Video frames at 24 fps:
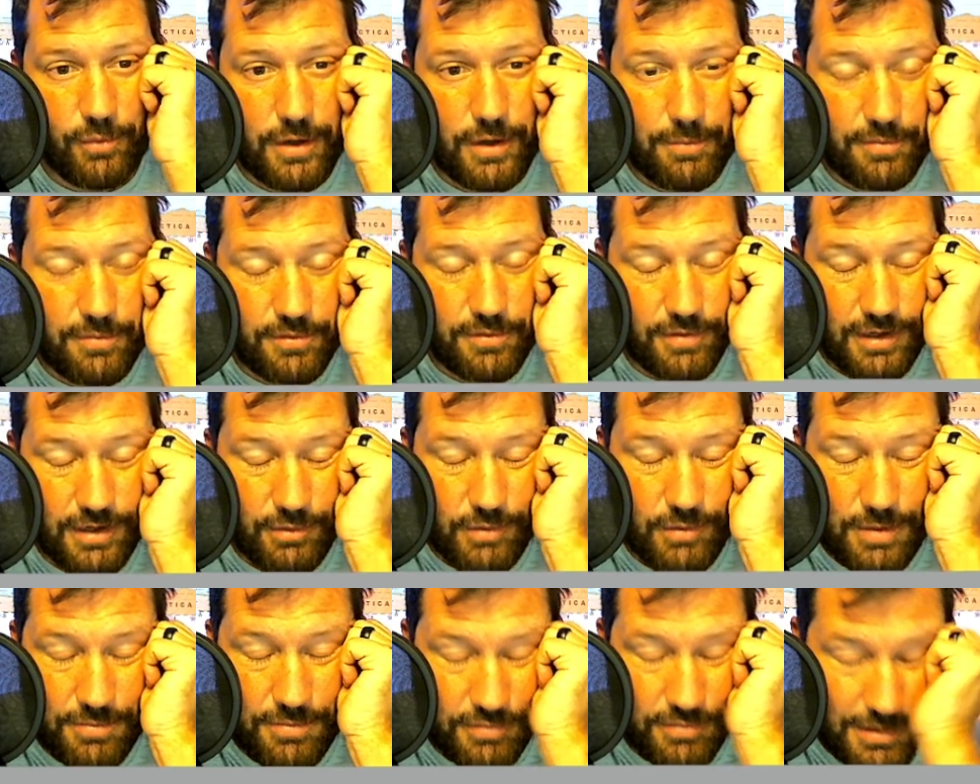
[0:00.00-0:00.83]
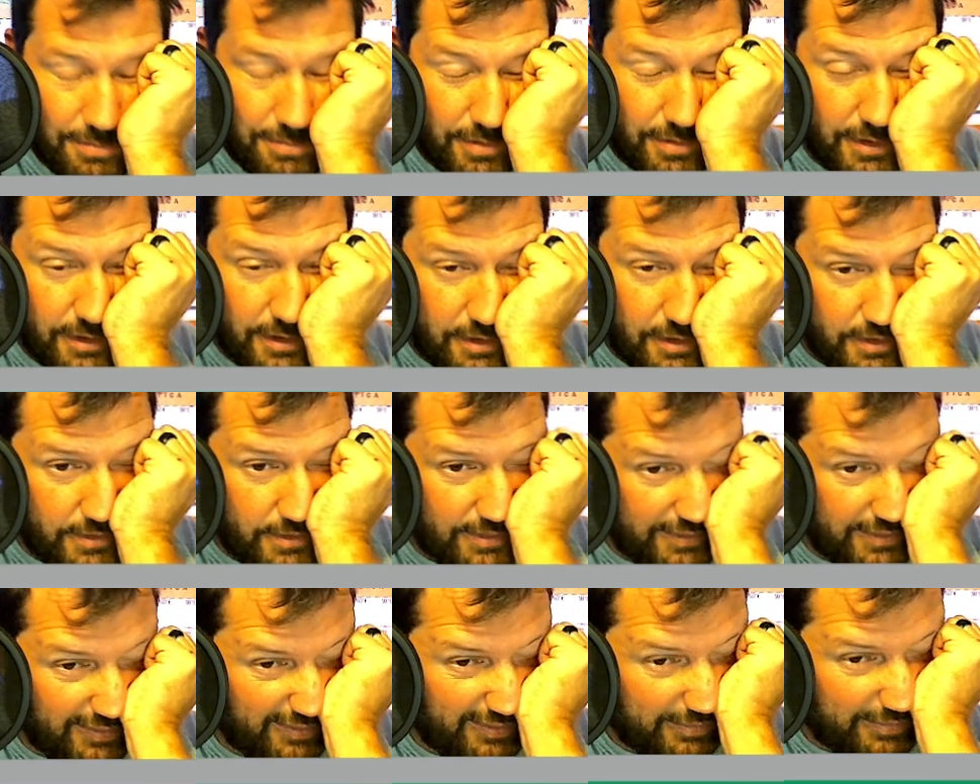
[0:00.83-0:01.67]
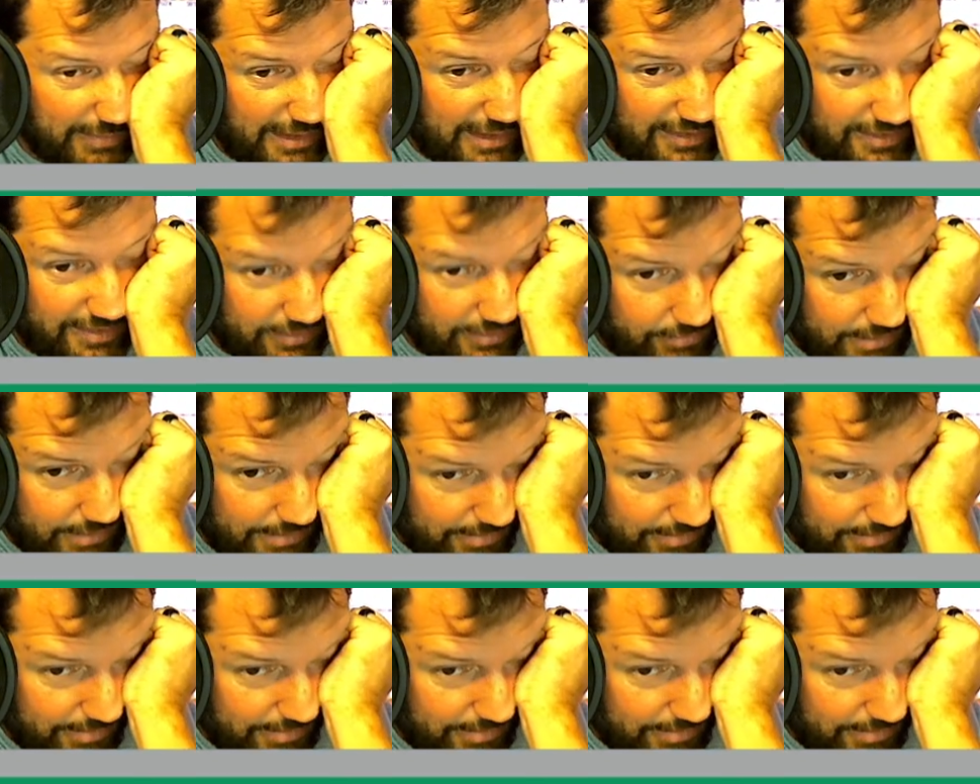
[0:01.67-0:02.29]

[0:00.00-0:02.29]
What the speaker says: Web 3 and Web 3.0 and the semantic web